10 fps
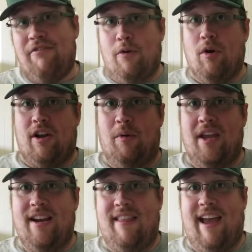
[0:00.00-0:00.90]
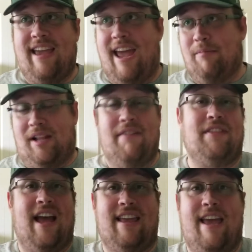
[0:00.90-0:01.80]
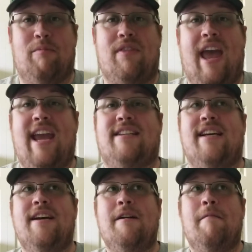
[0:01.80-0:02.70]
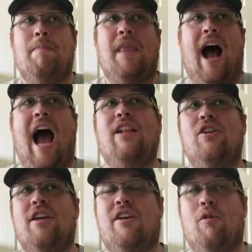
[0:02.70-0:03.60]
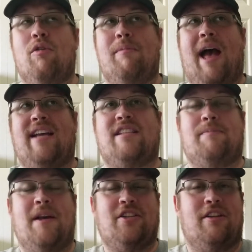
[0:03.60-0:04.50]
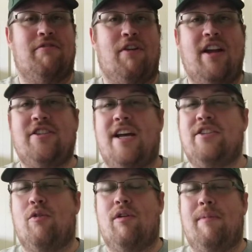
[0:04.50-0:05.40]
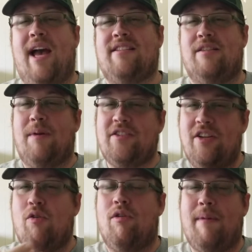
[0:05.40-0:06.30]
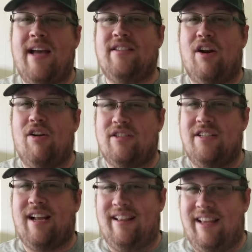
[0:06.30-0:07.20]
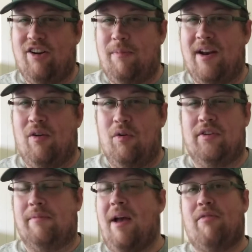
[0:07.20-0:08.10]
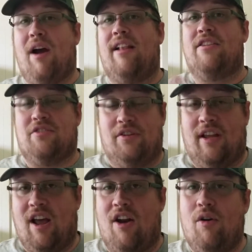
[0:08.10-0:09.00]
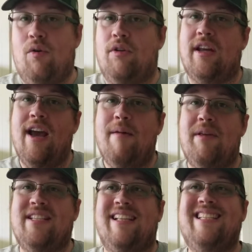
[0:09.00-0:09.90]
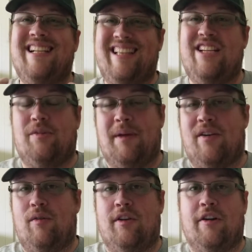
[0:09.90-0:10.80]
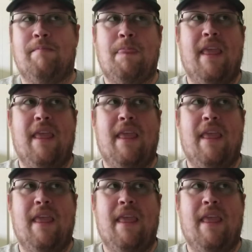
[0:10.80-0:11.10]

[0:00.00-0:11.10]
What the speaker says: 4 going into that game, left that game with 8. I look at quarterbacks, especially franchise quarterbacks, especially quarterbacks that are just a little bit older. Mike Riley is certainly not old, but he's at least a little bit older.